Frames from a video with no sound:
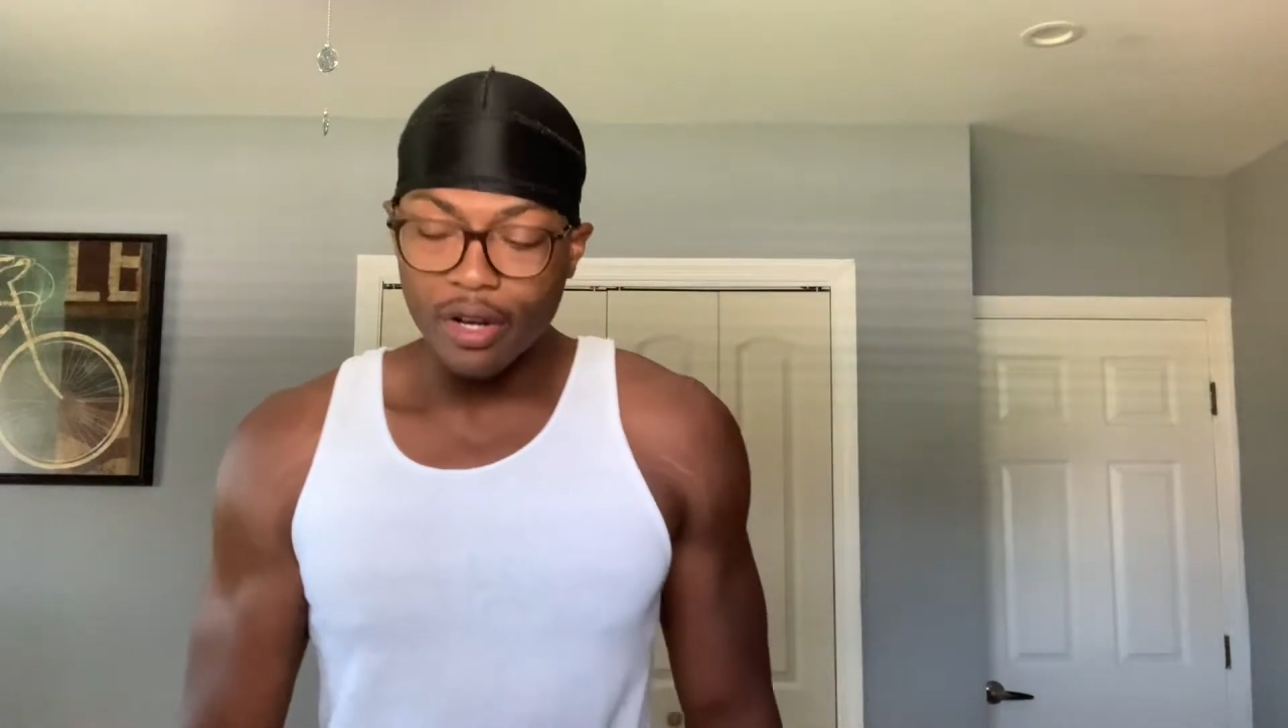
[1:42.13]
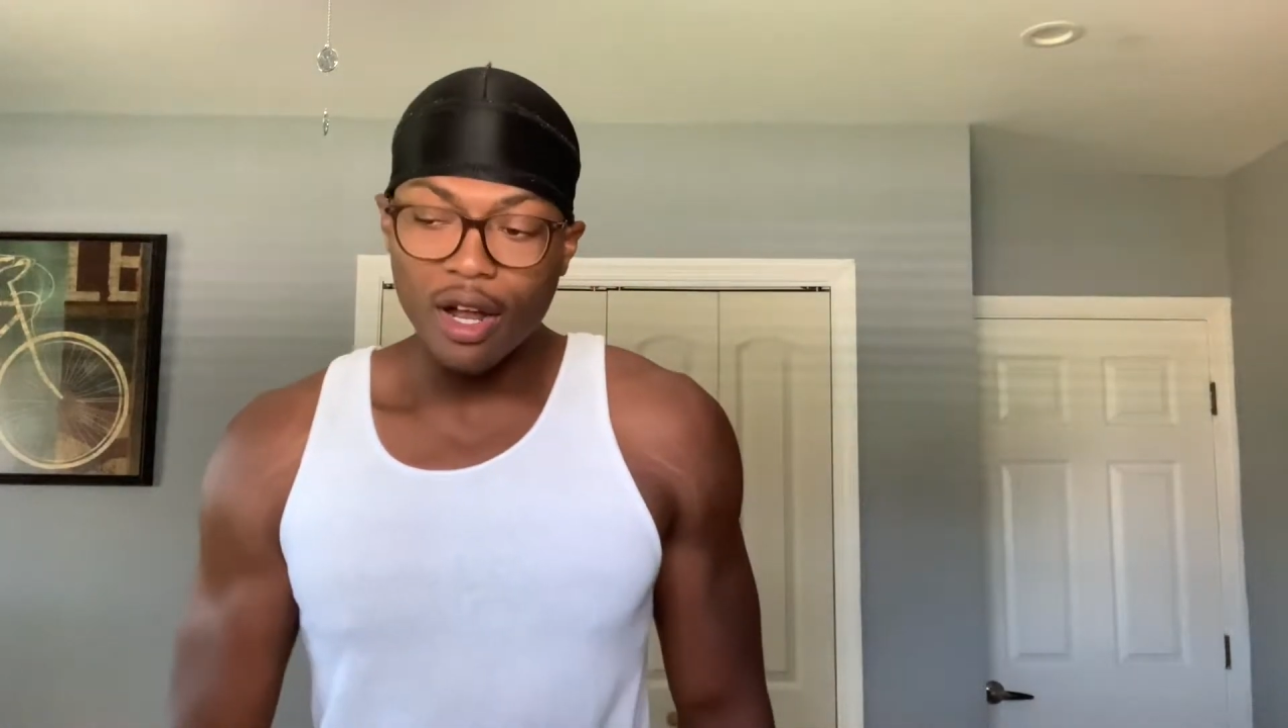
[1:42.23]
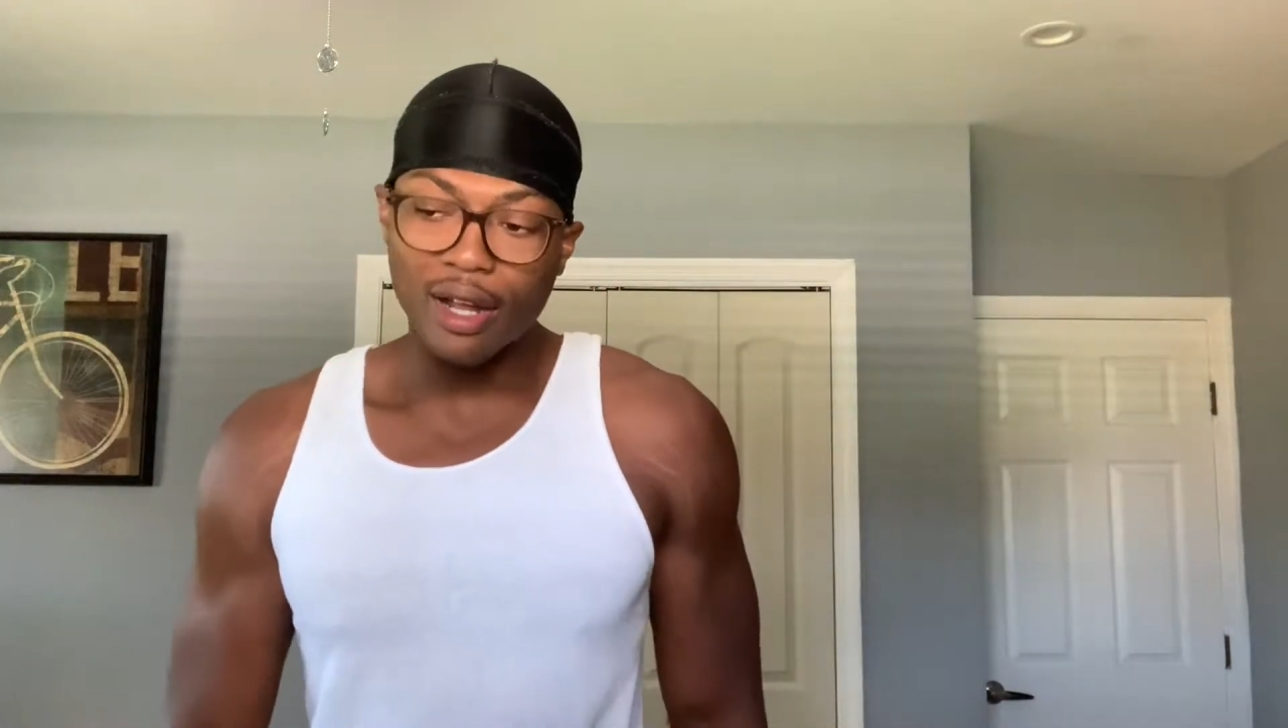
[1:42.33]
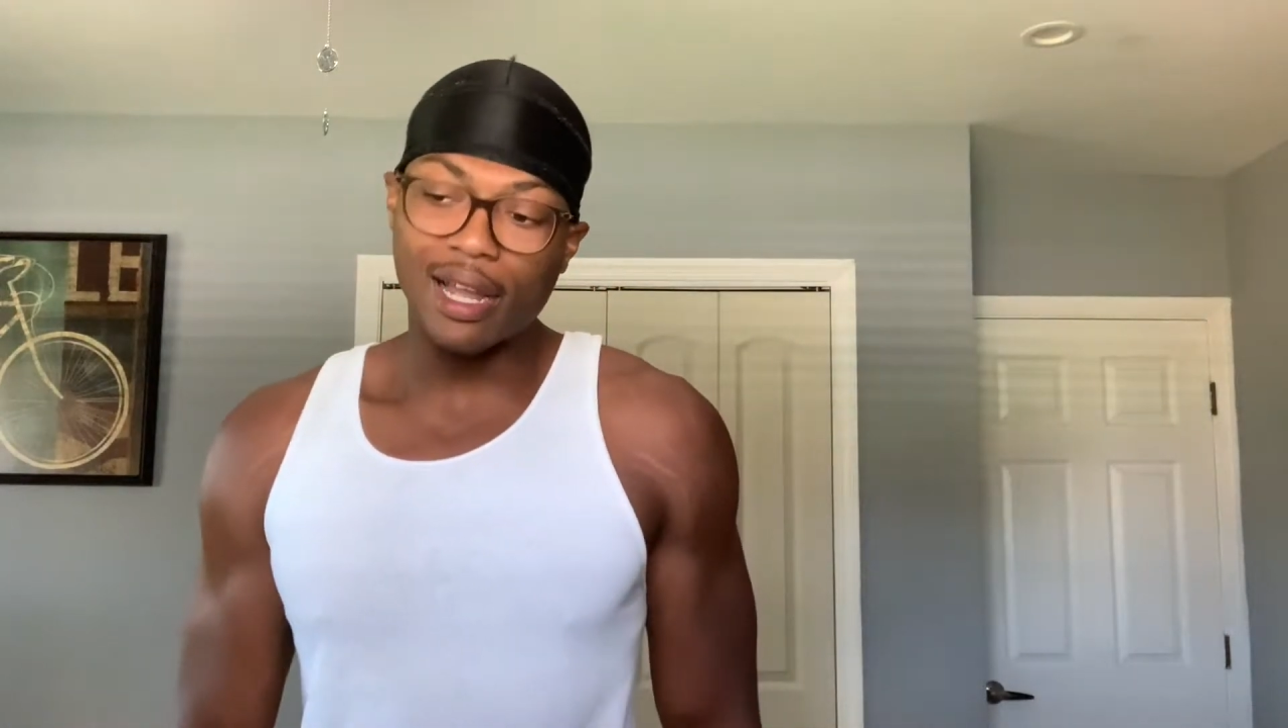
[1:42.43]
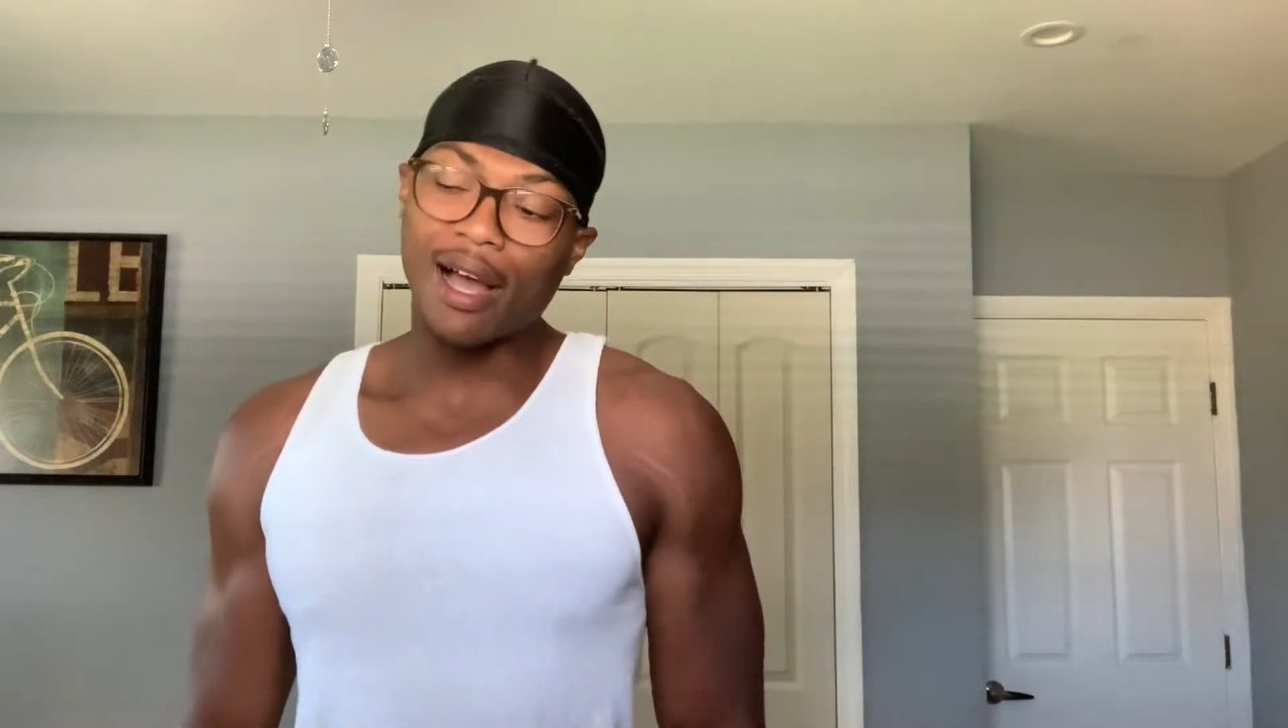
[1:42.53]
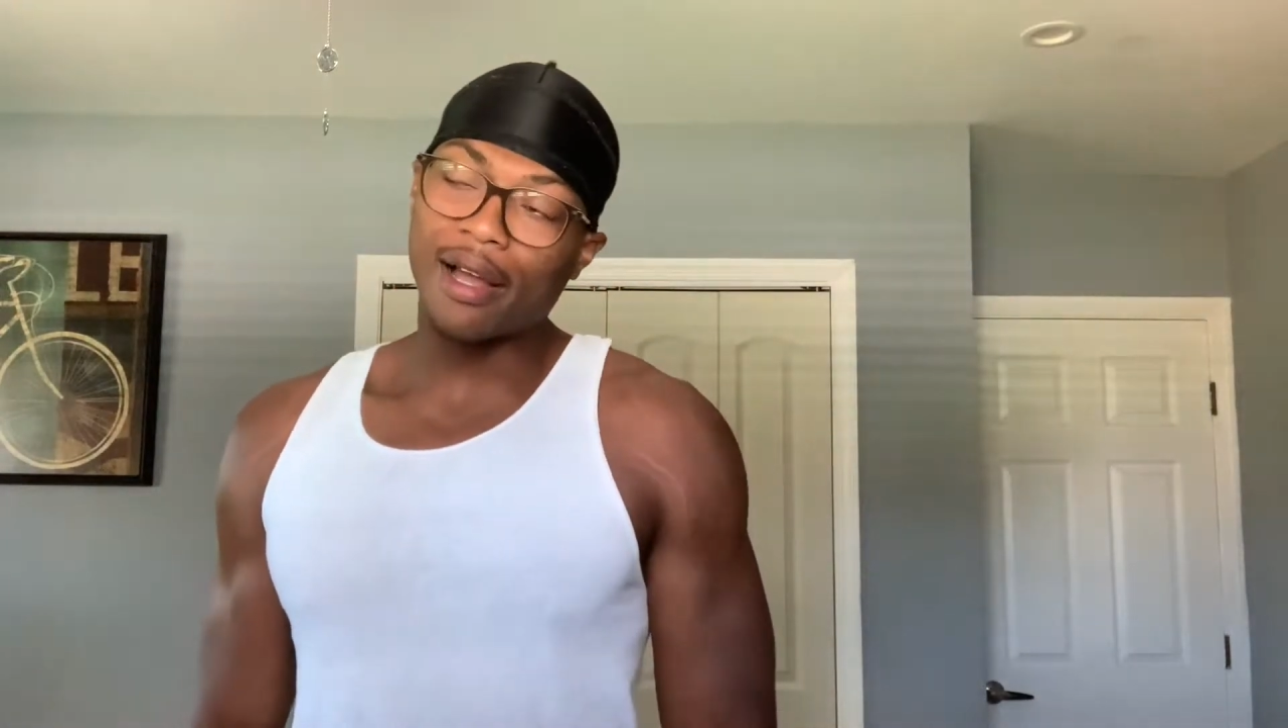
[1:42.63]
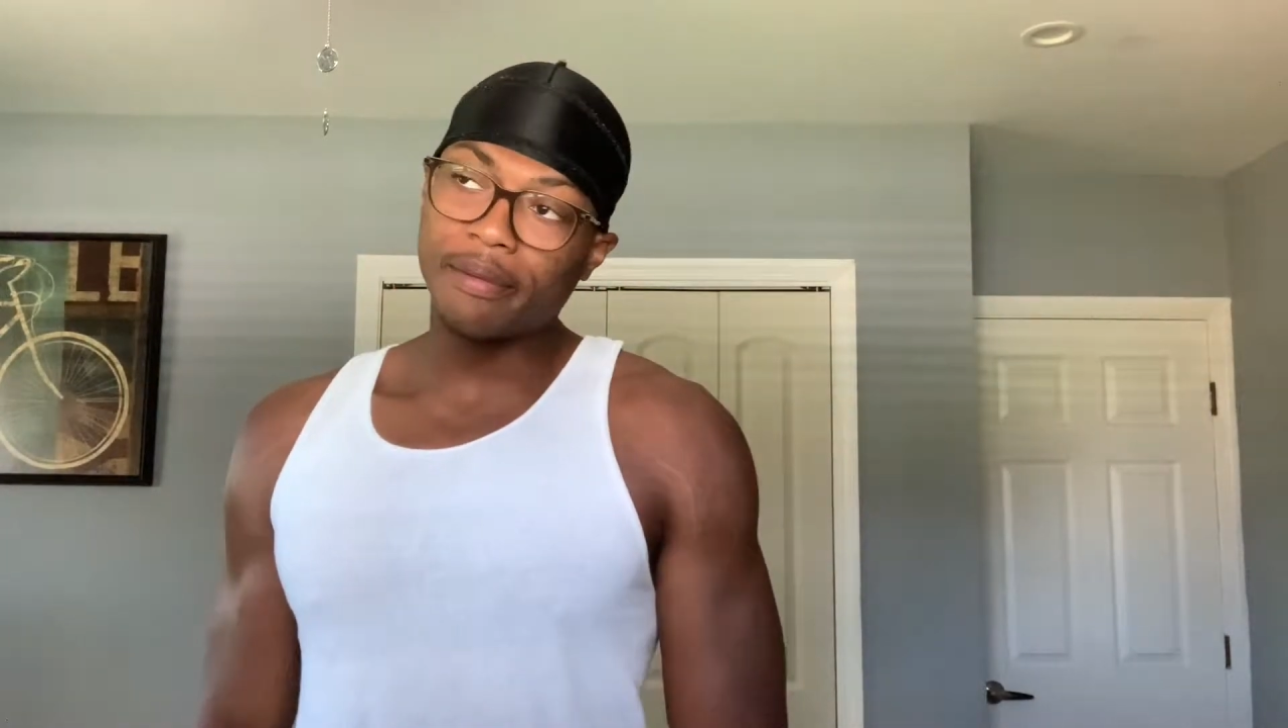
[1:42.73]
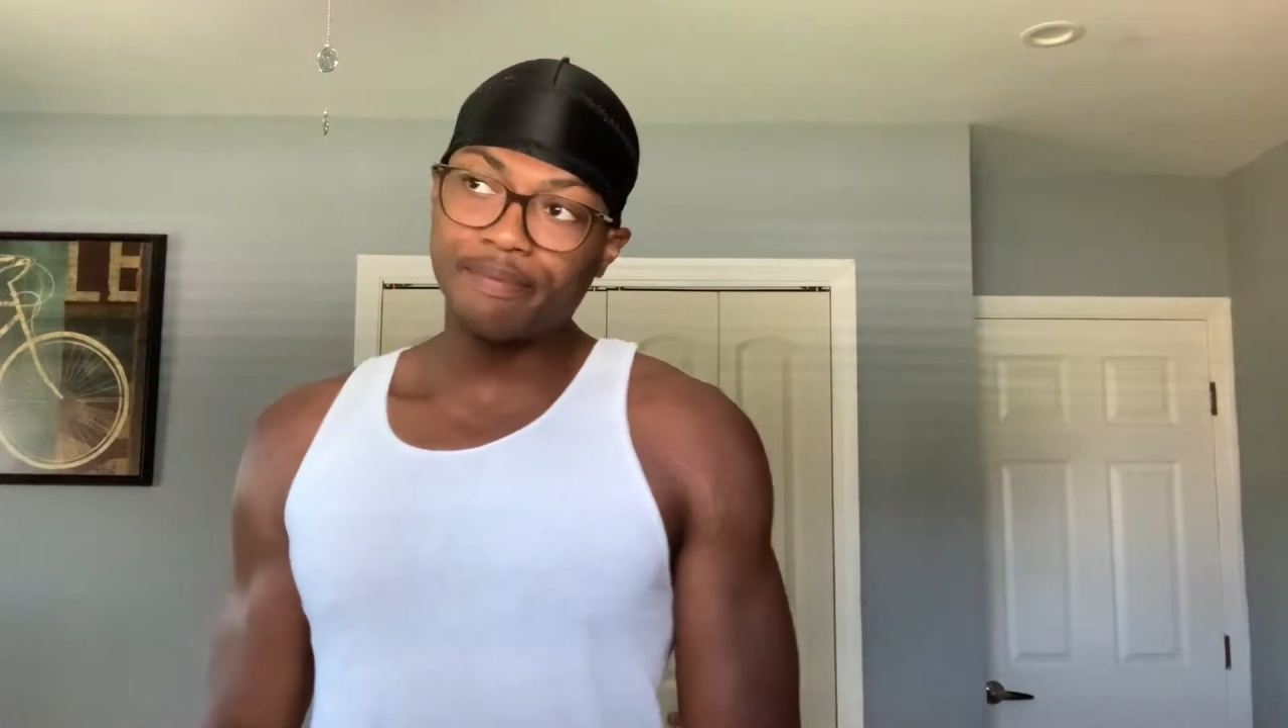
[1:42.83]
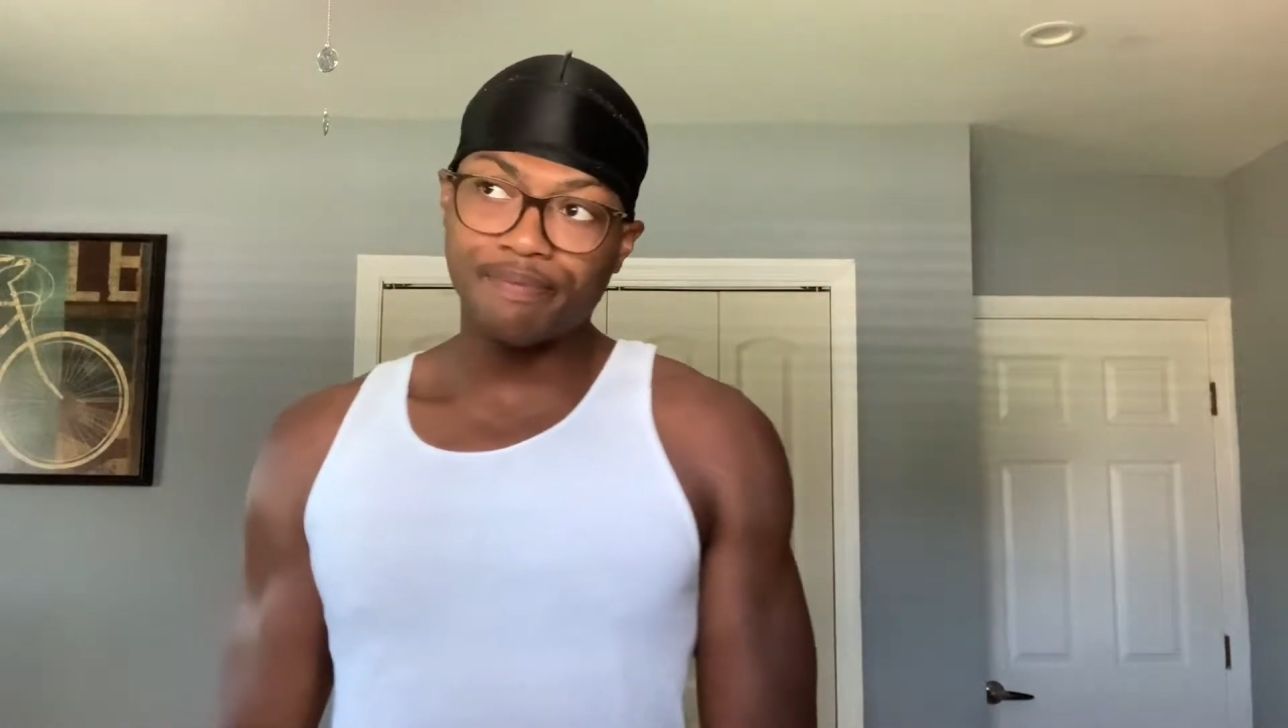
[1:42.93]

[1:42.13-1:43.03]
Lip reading: young guy,